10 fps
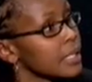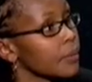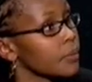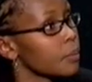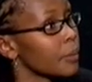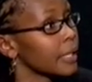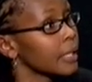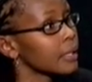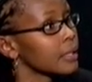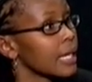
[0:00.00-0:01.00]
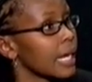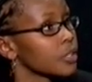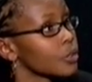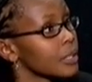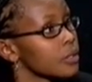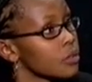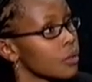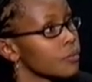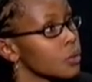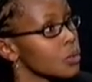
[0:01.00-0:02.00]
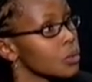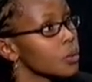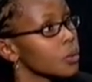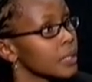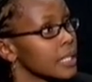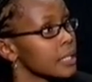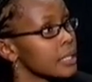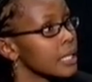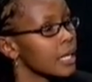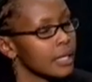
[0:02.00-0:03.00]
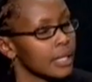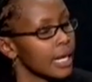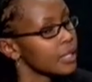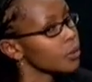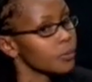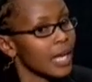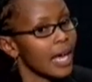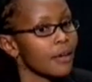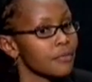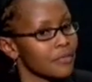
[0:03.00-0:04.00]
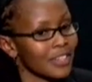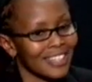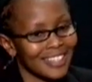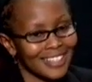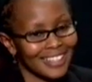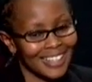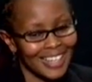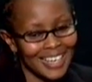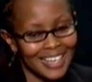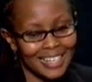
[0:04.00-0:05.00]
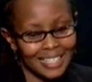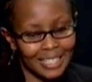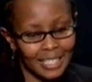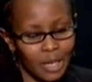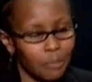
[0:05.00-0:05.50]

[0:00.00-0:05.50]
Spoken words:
down the pike that actually serve those local needs that I don't have a